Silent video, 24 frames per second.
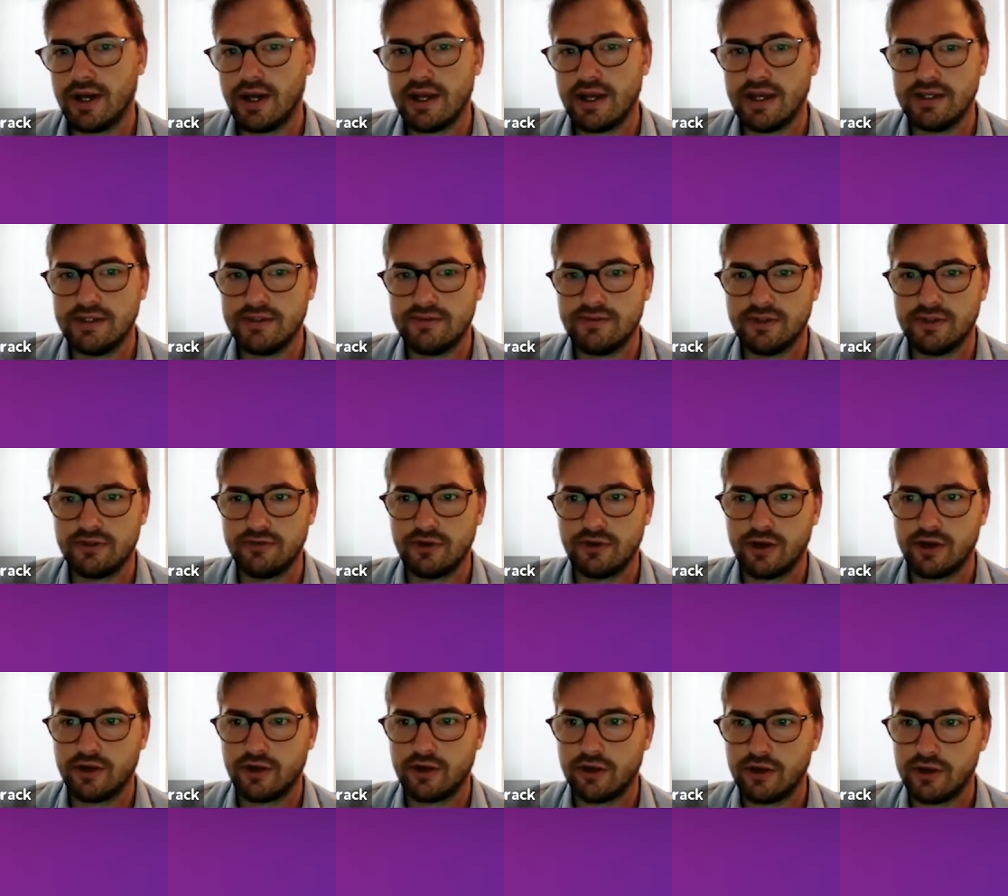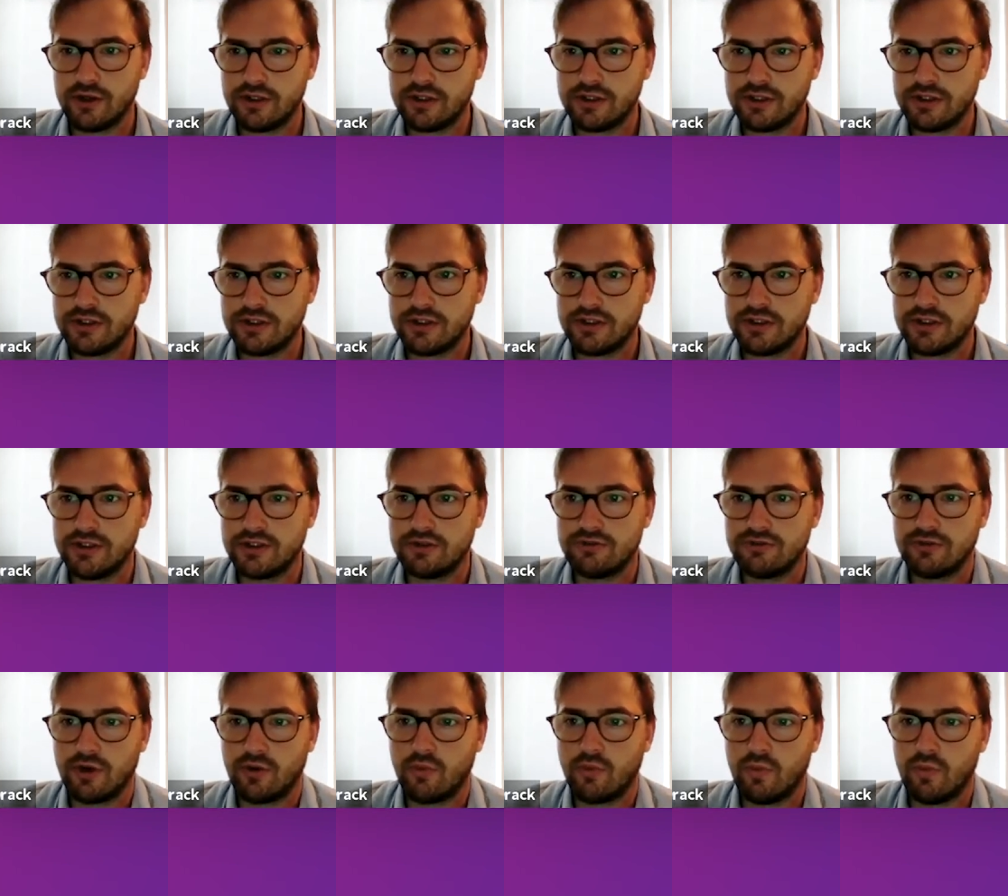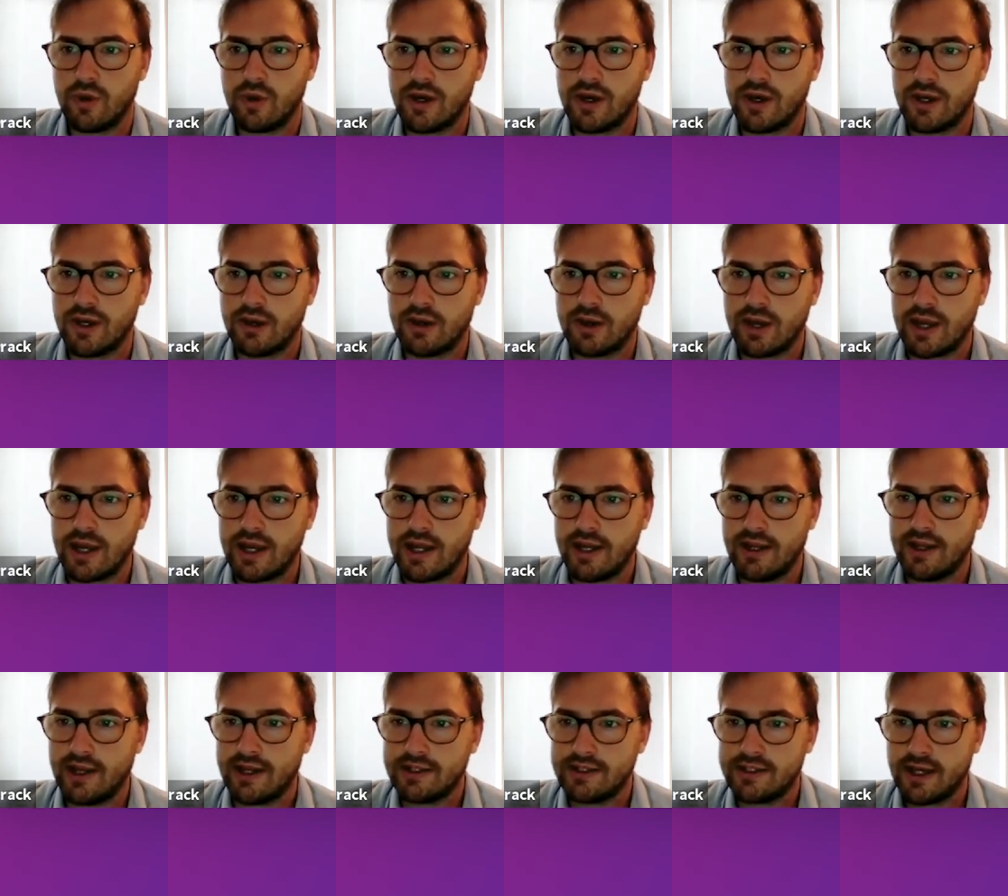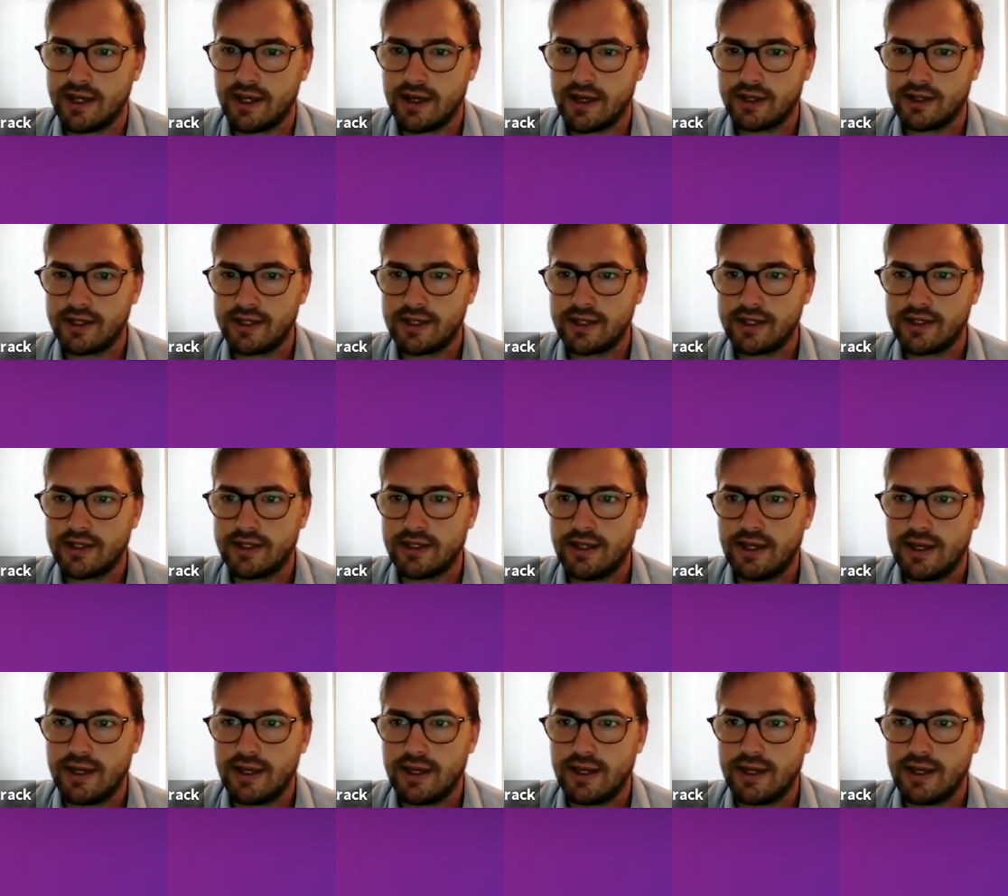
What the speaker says: Is the drug good? Does the drug work in that target?